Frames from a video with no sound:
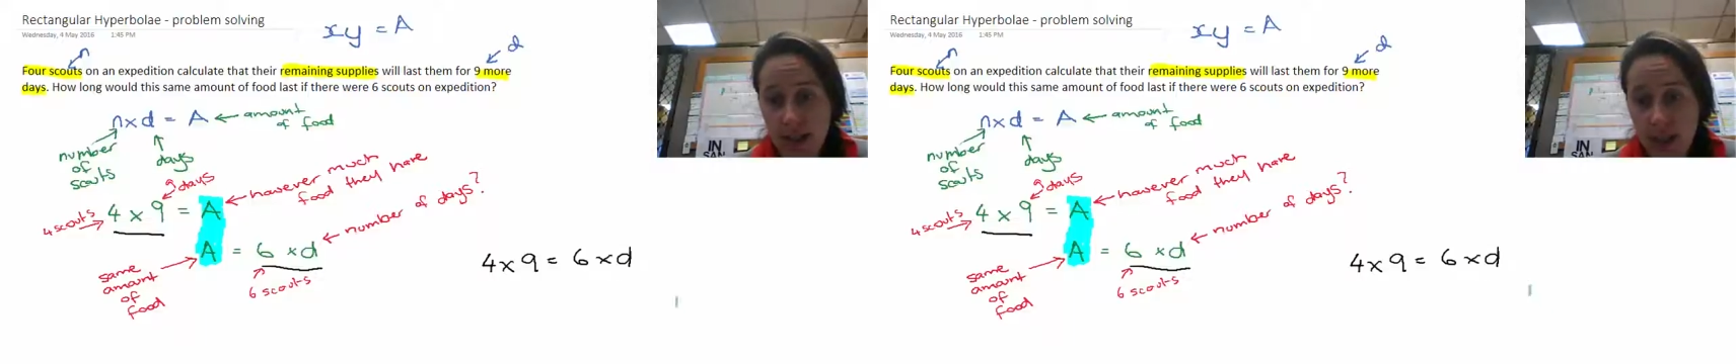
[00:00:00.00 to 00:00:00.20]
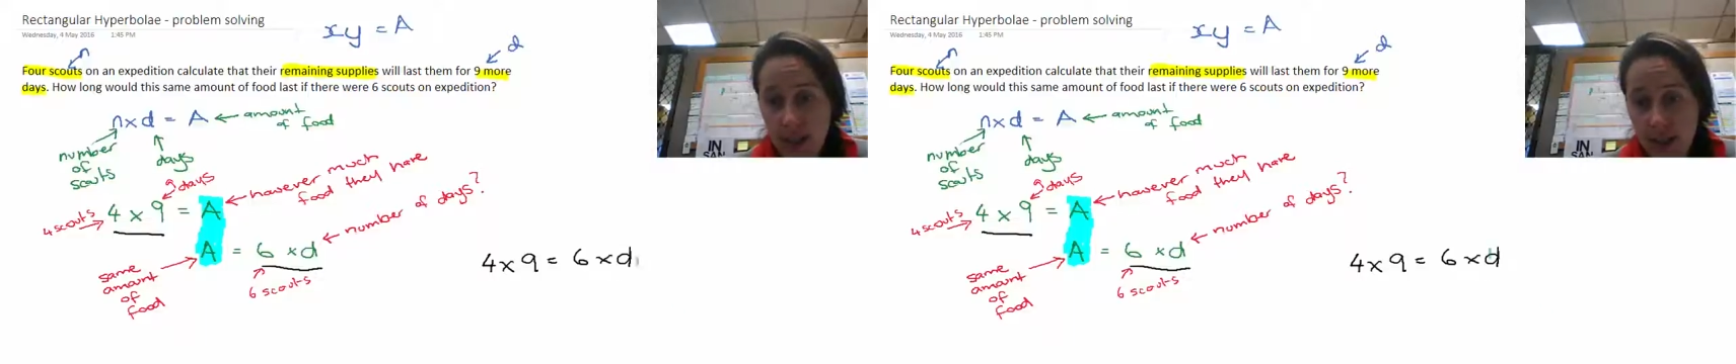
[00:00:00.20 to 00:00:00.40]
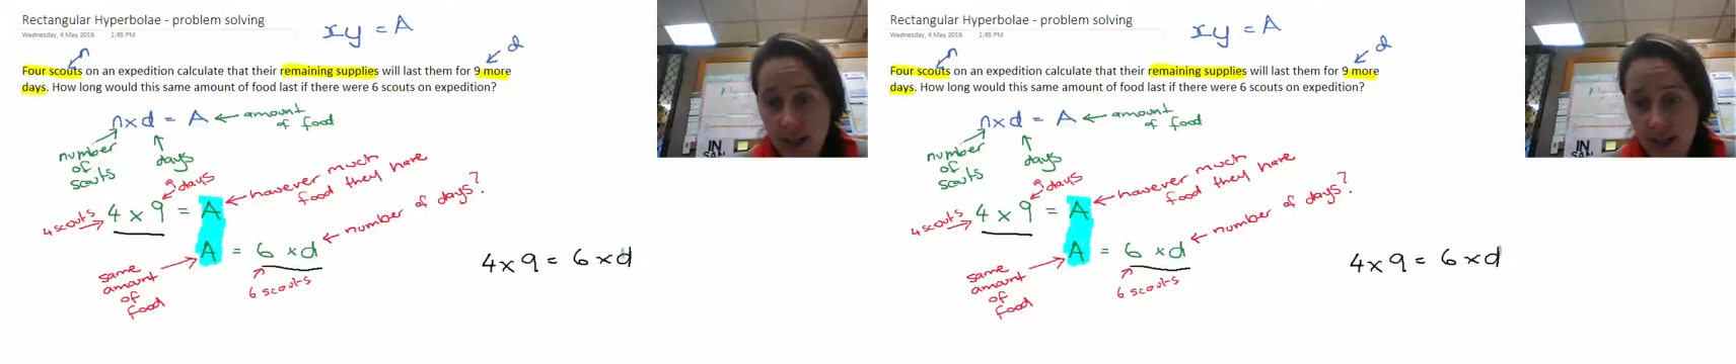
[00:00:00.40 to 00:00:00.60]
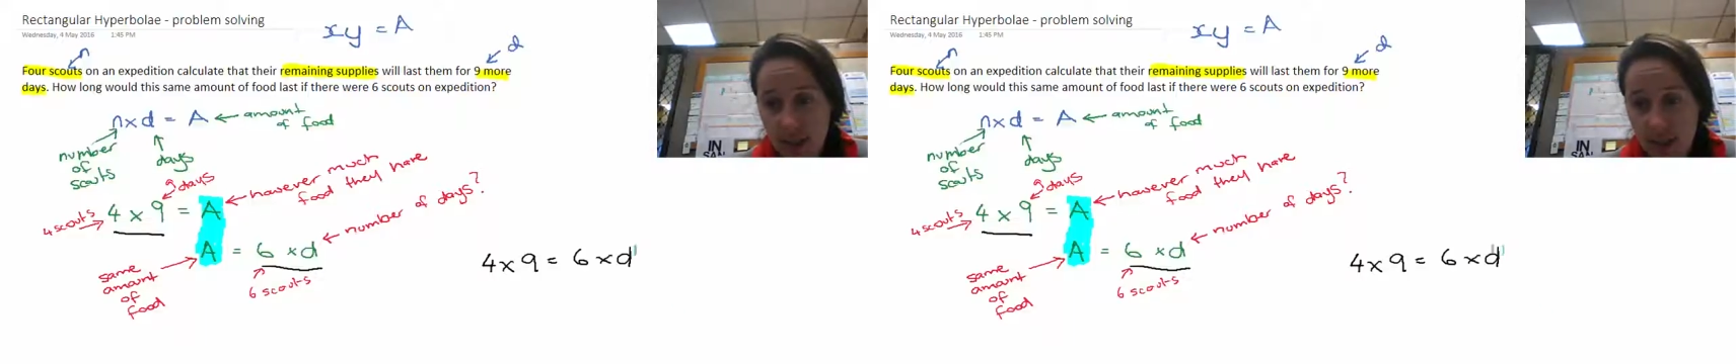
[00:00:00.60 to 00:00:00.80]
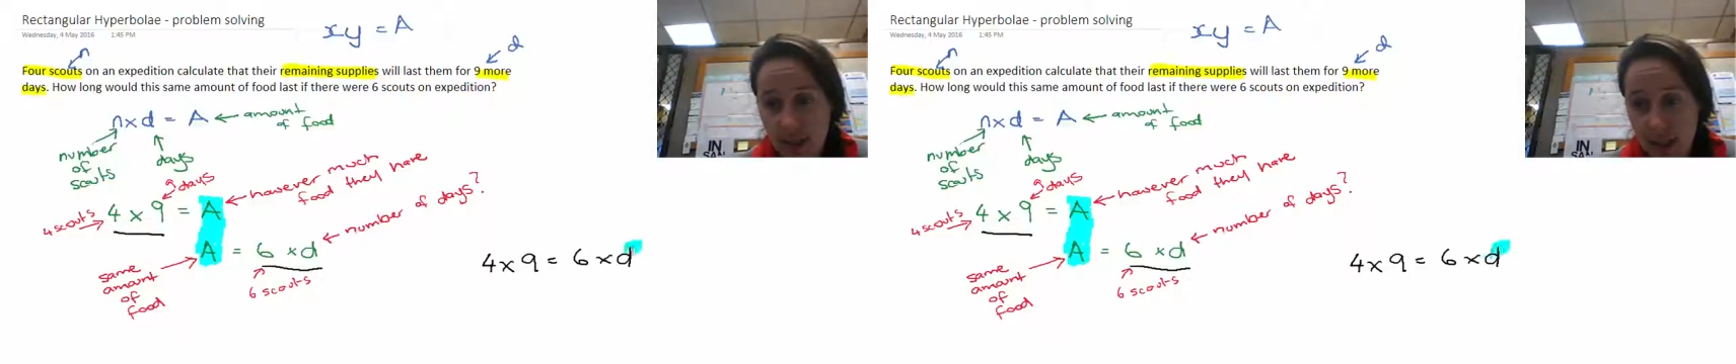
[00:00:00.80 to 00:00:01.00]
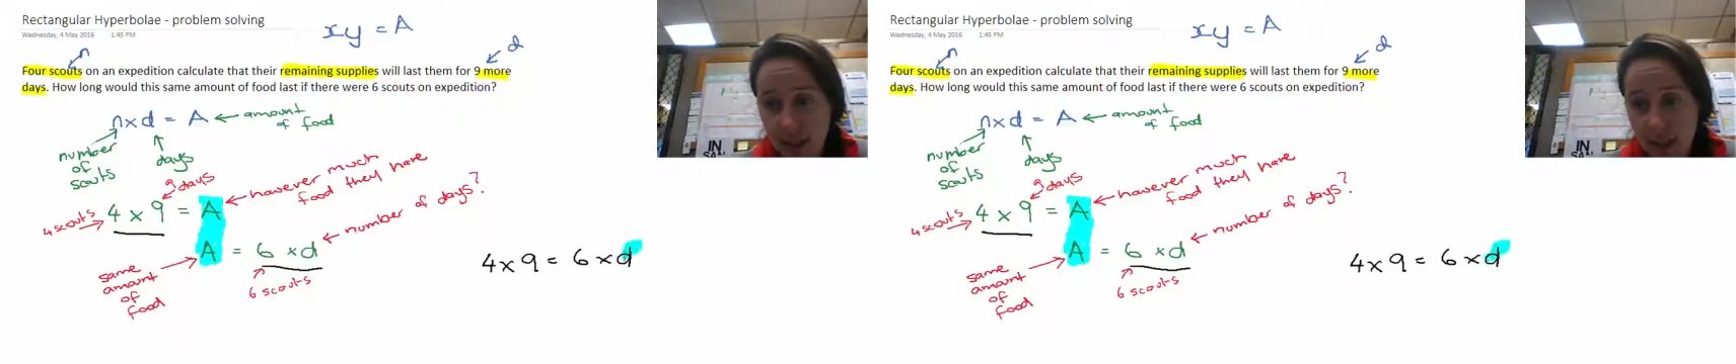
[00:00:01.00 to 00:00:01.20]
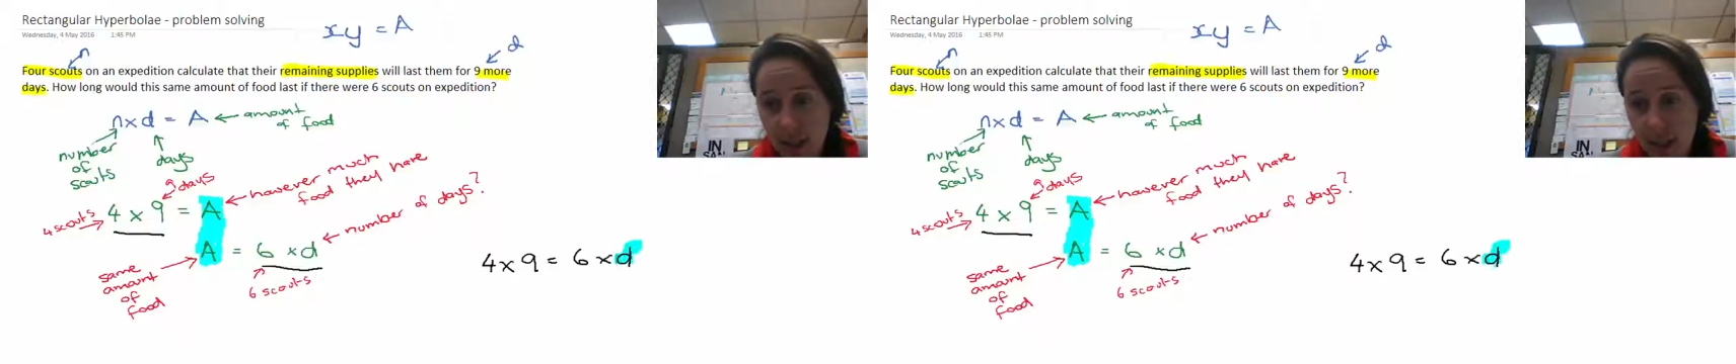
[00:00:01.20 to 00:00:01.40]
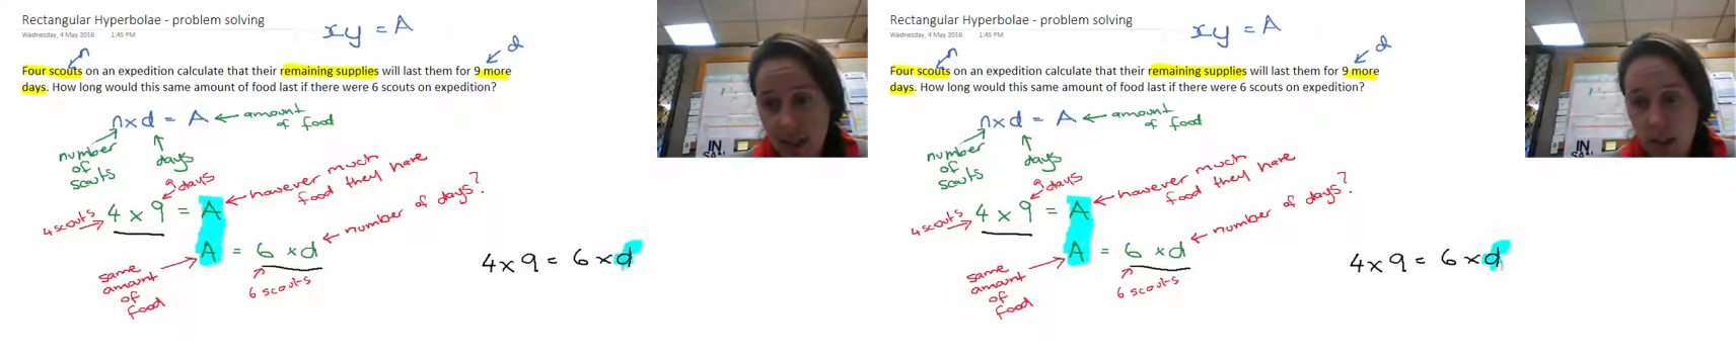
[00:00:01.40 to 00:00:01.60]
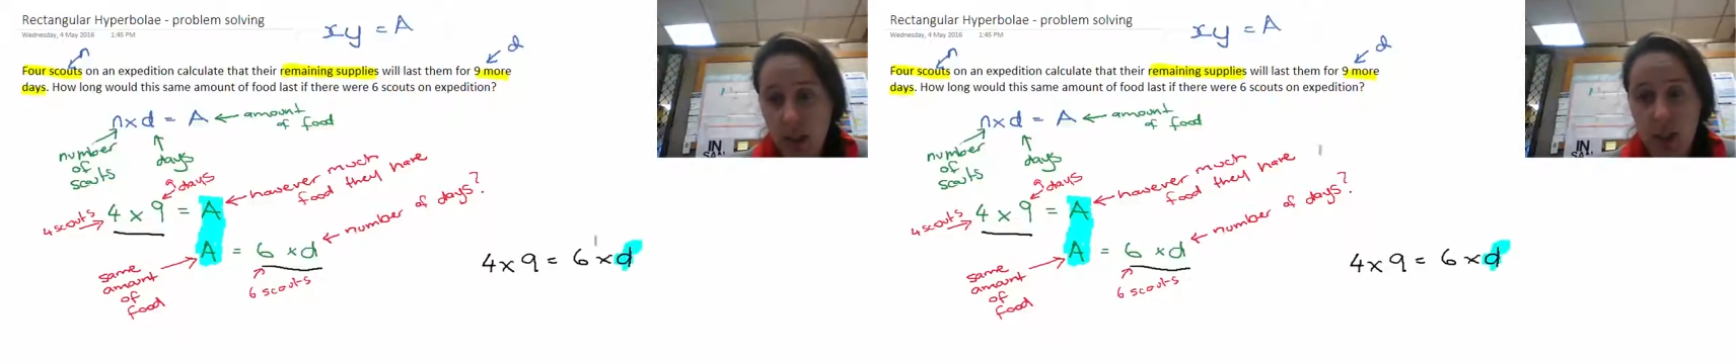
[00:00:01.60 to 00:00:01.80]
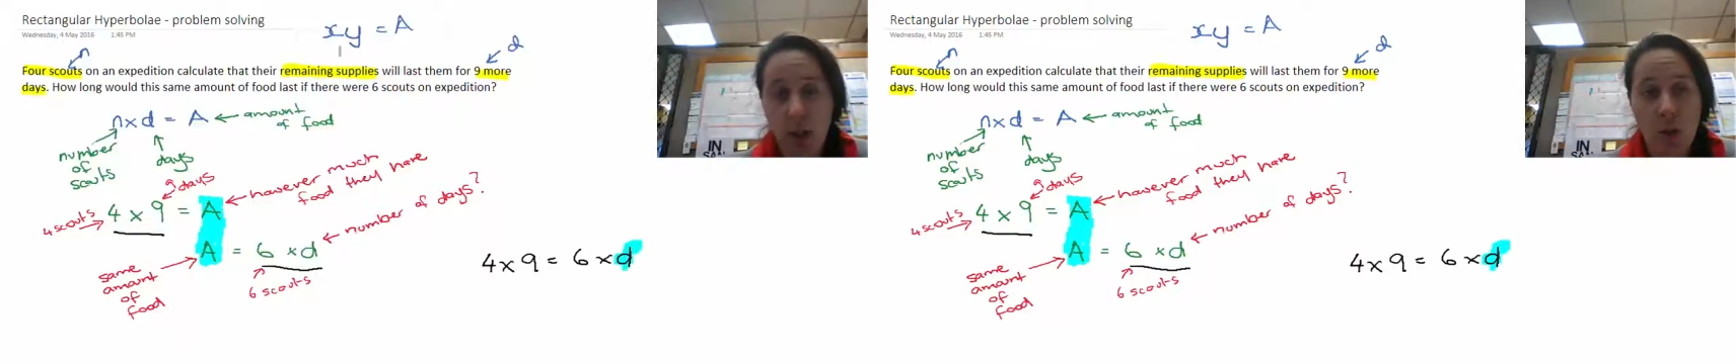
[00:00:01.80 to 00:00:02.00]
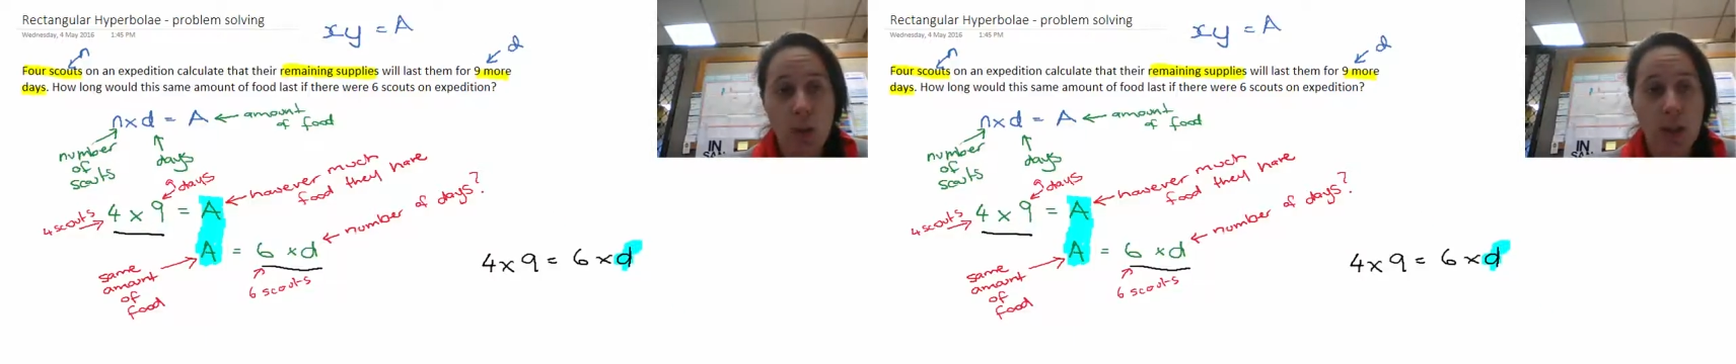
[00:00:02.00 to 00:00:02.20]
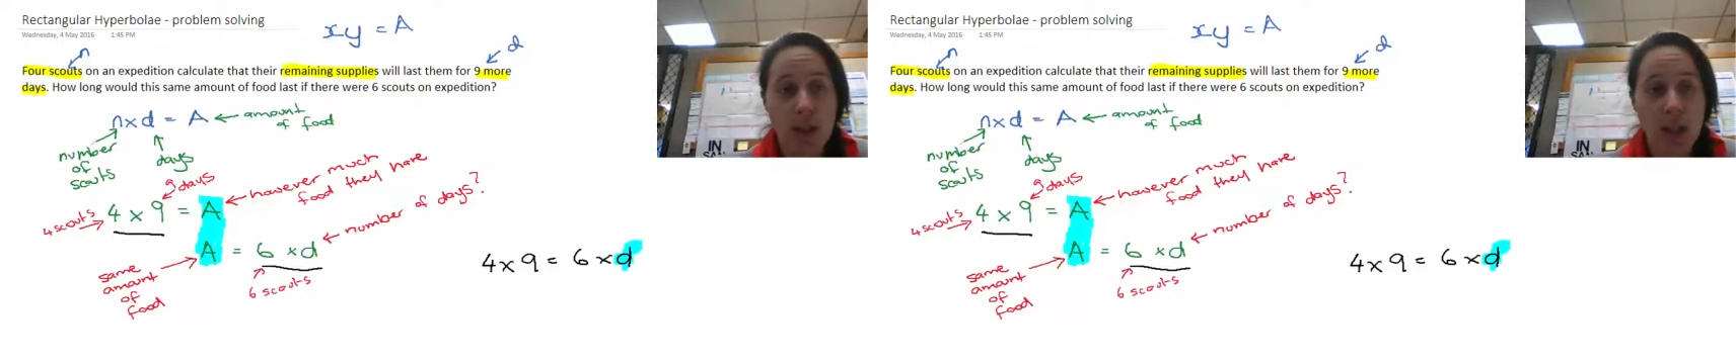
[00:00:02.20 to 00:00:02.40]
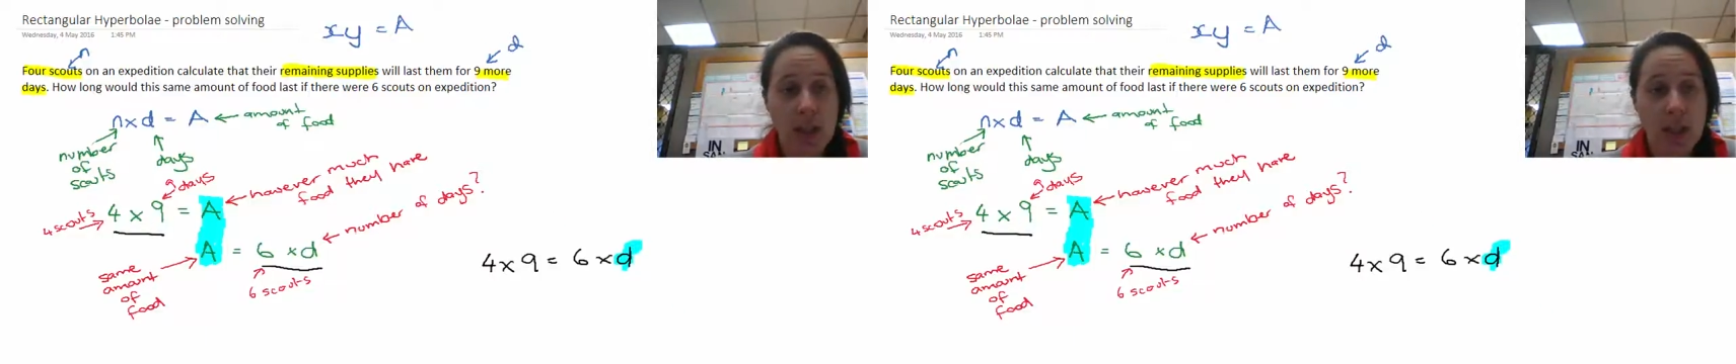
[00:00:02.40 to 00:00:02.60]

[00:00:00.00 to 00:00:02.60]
to find D,